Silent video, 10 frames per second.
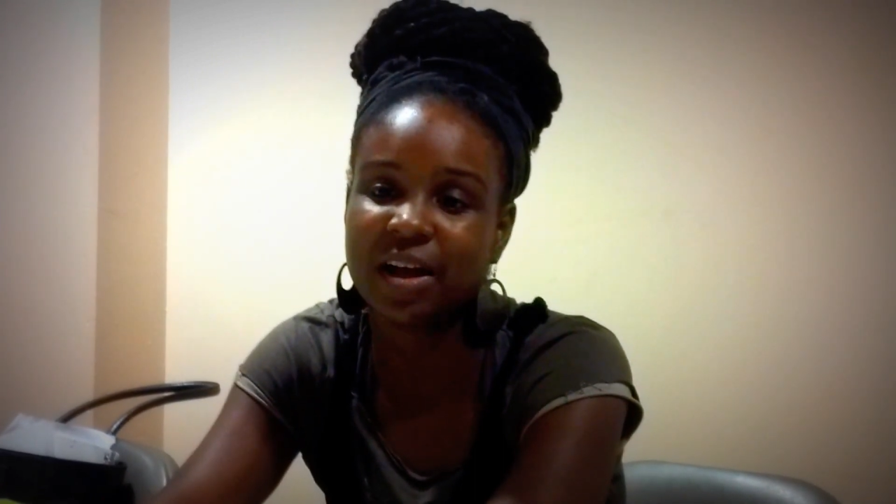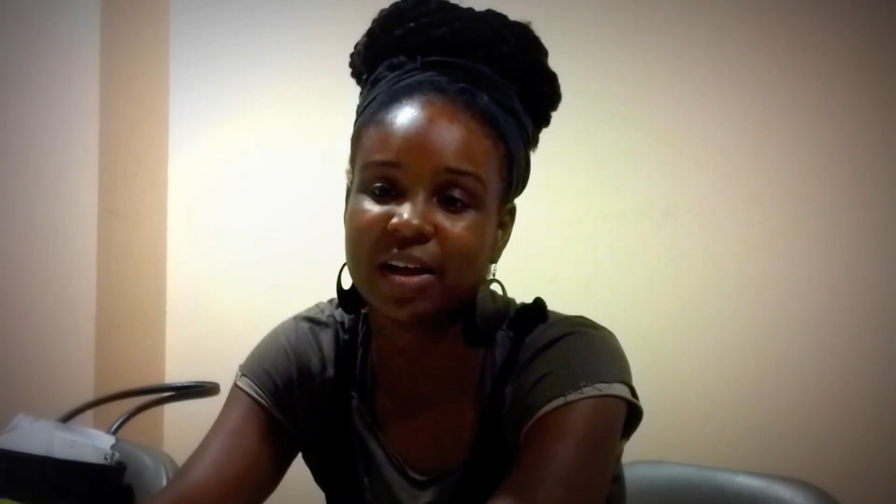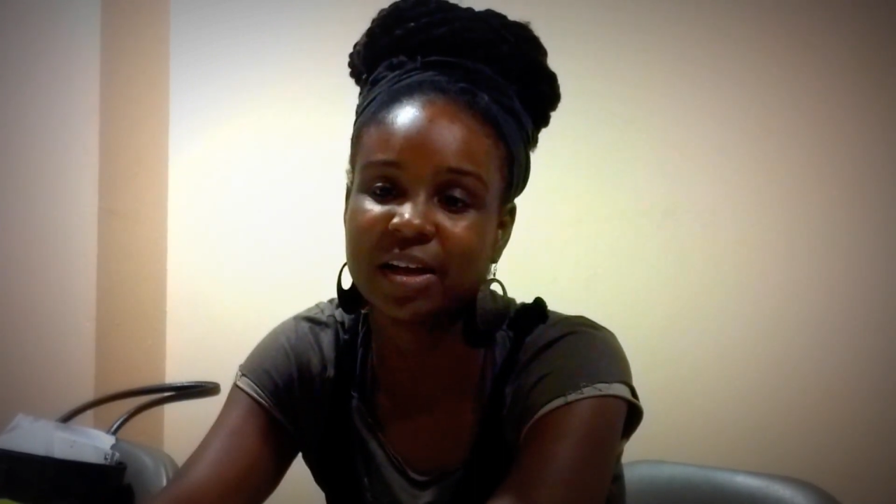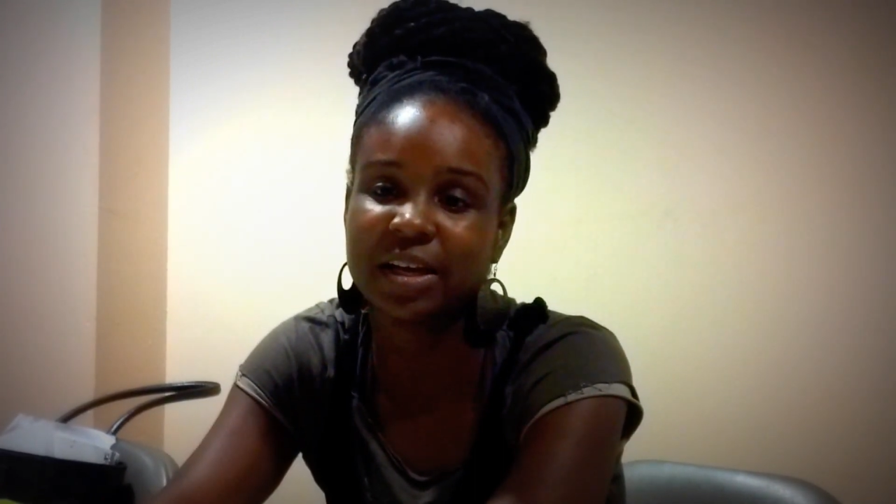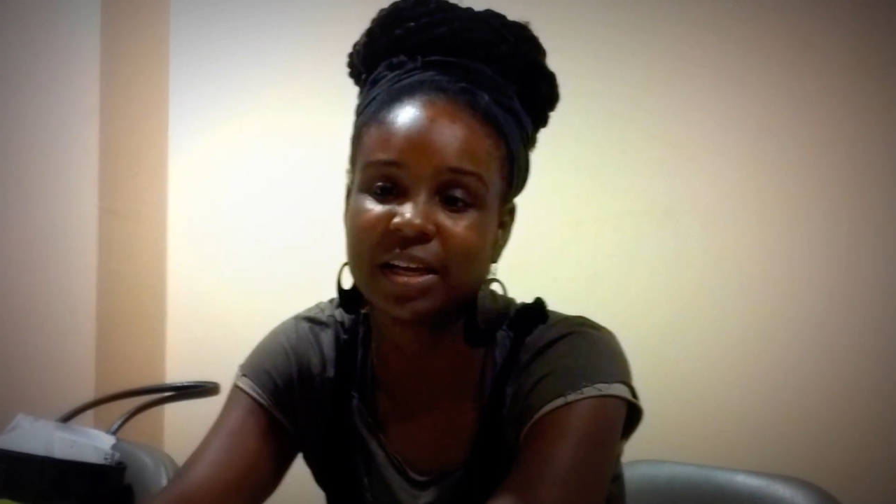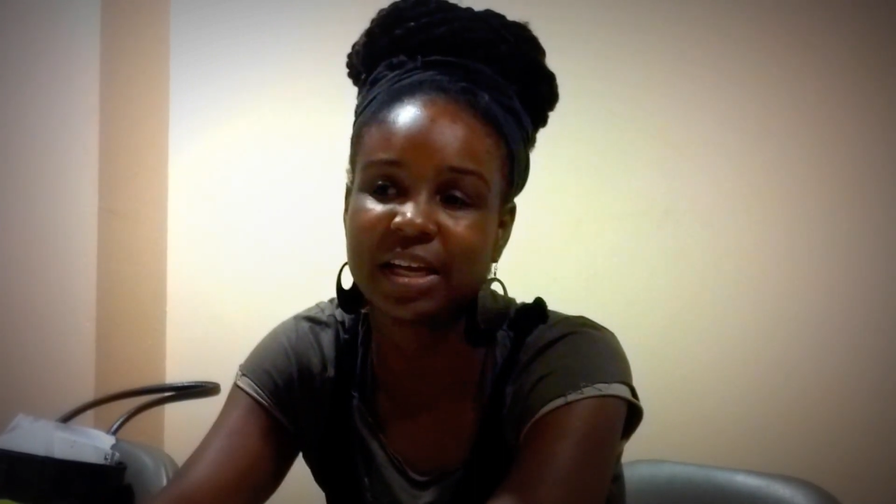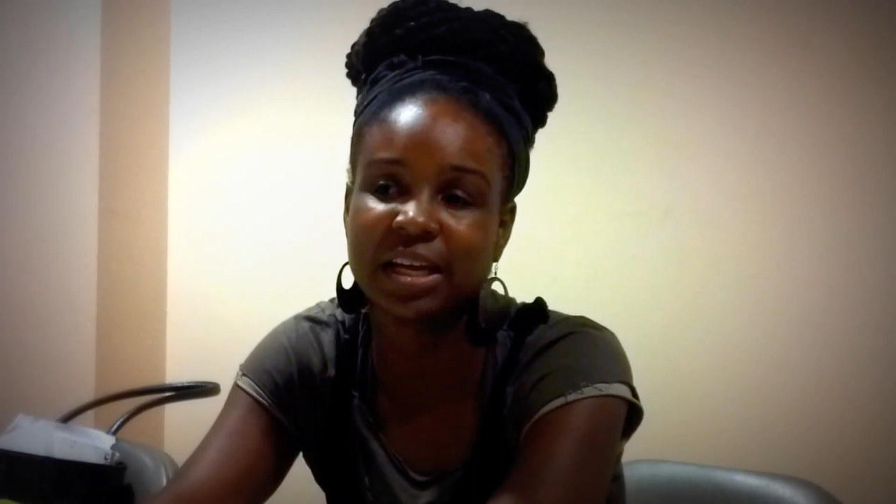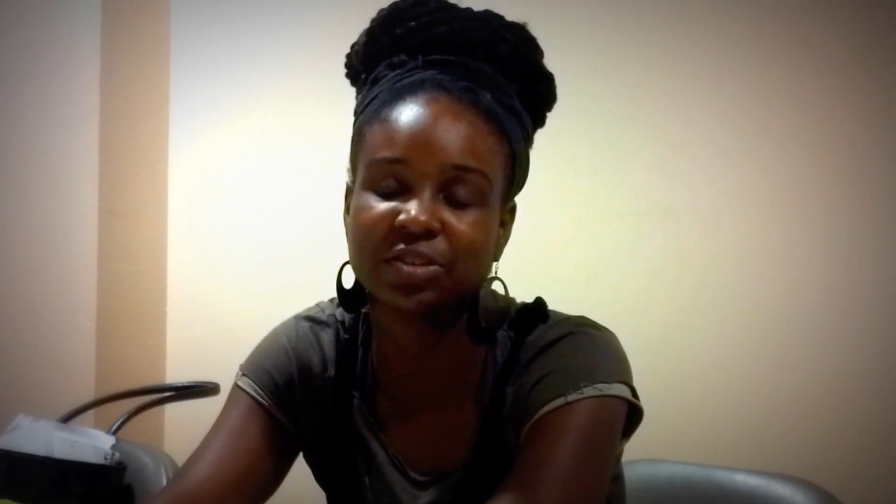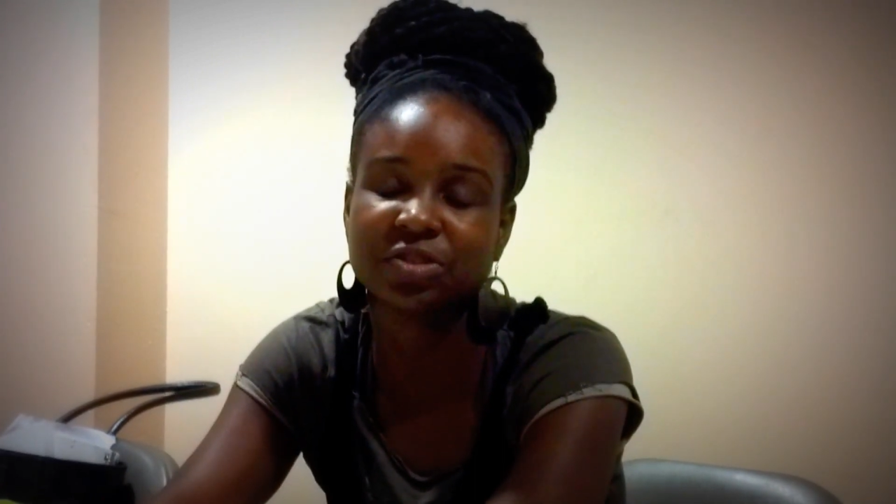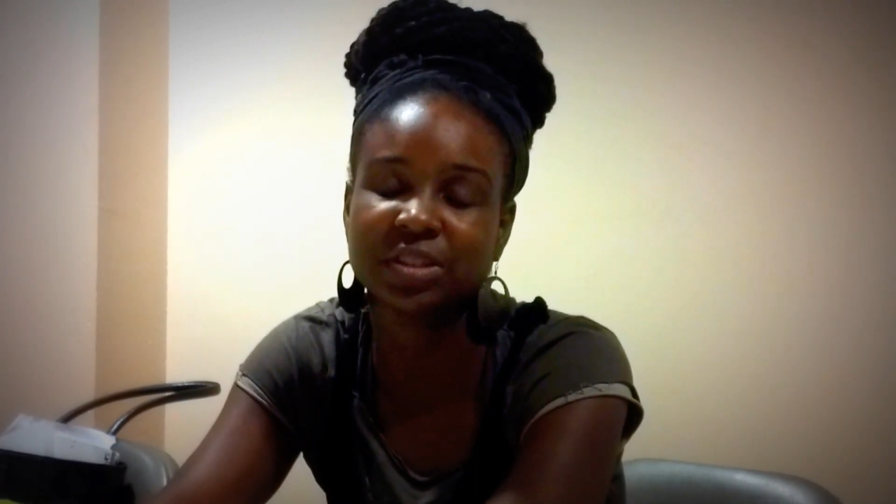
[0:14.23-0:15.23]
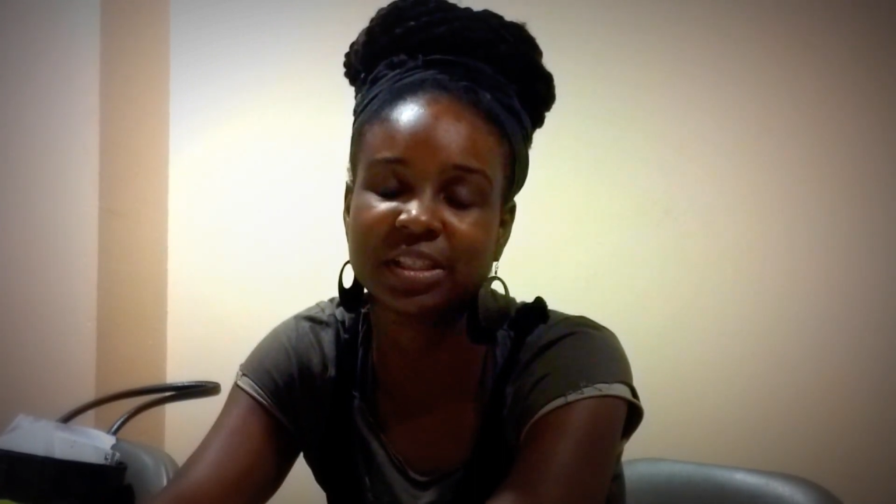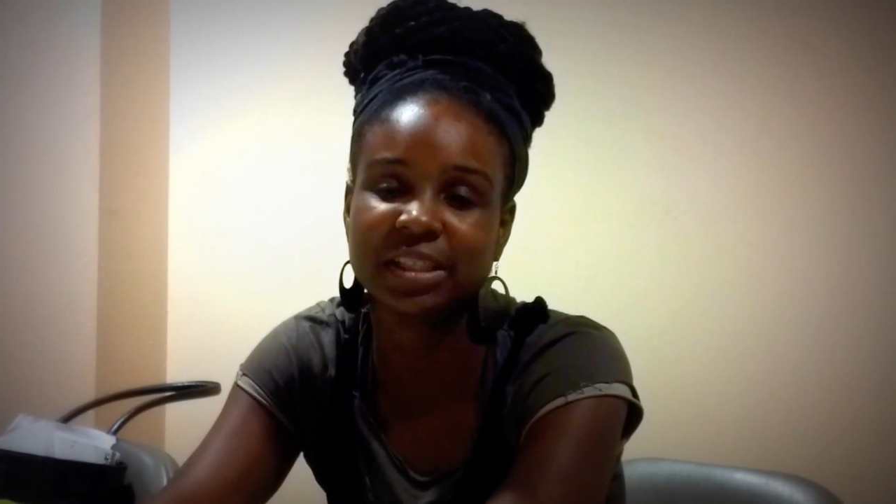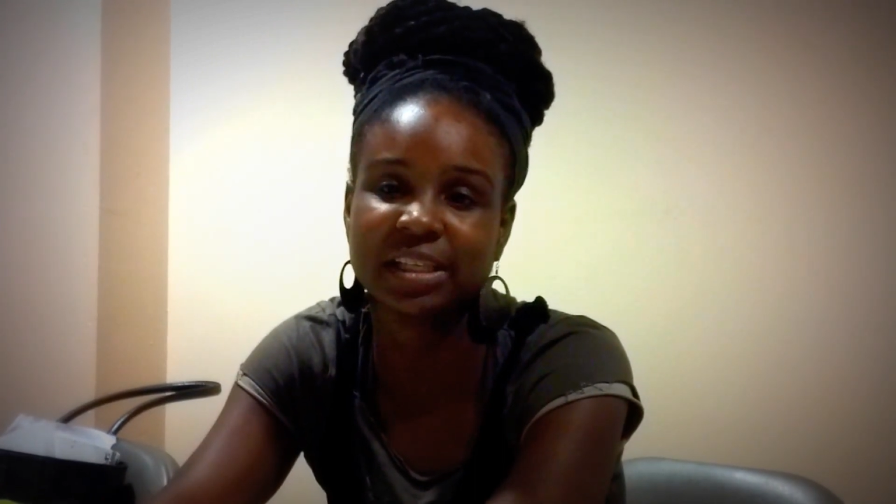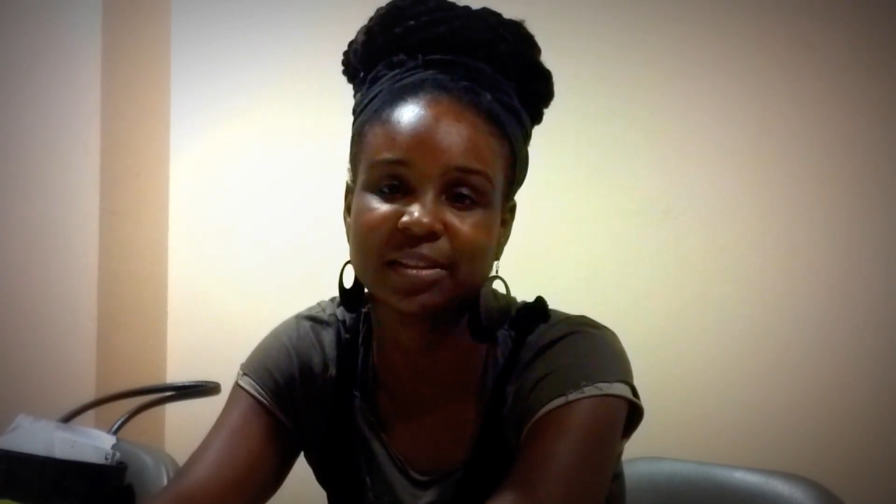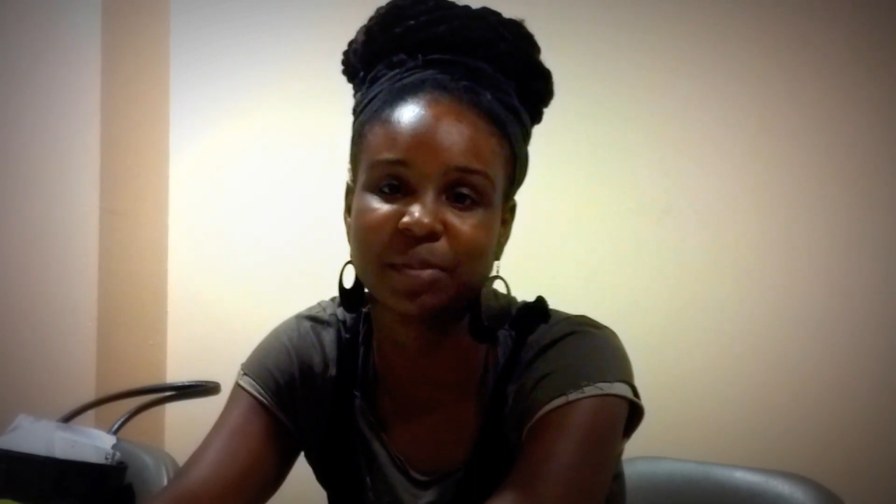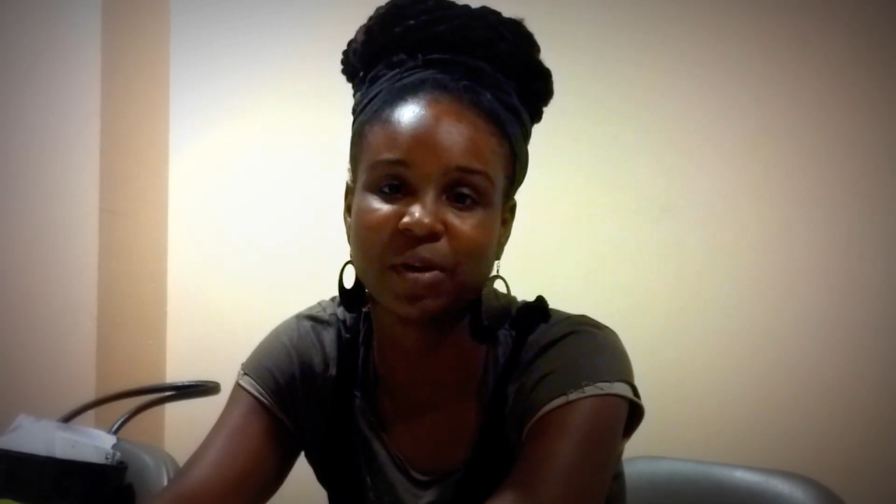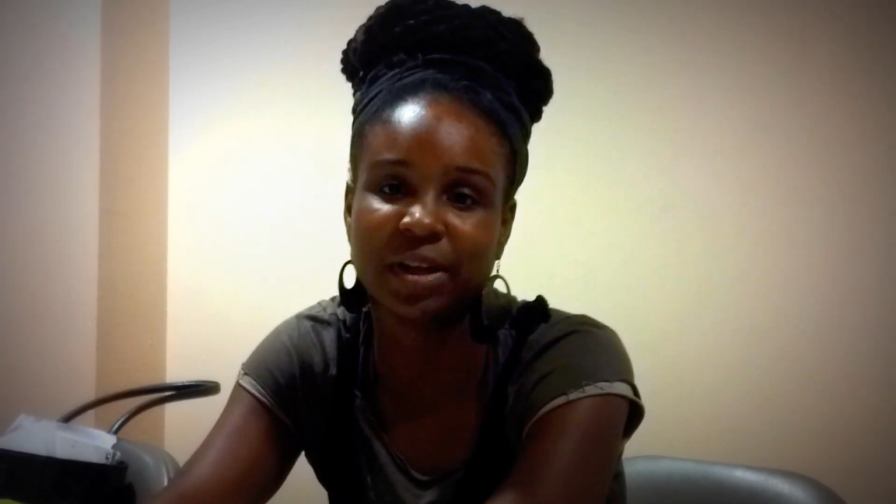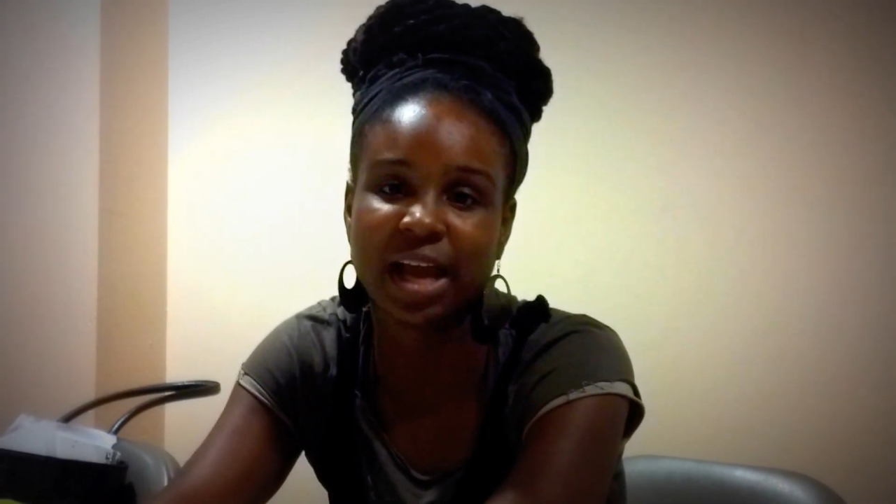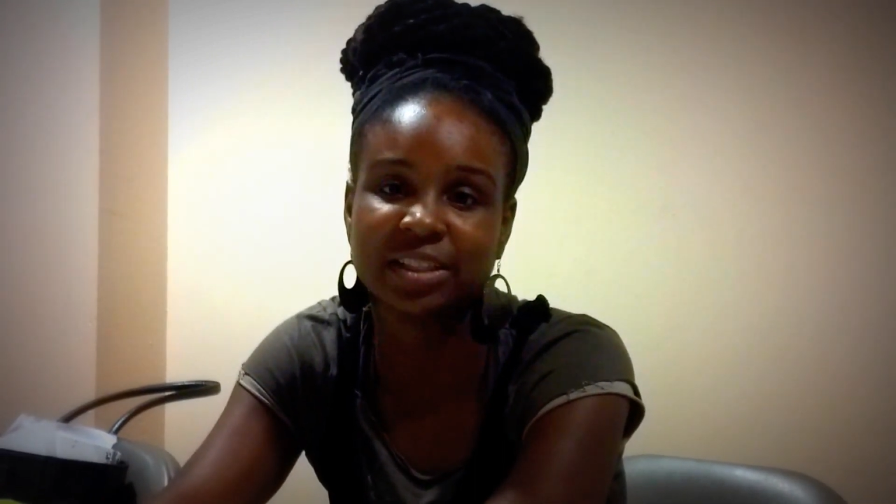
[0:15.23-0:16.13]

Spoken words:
an interesting testimony.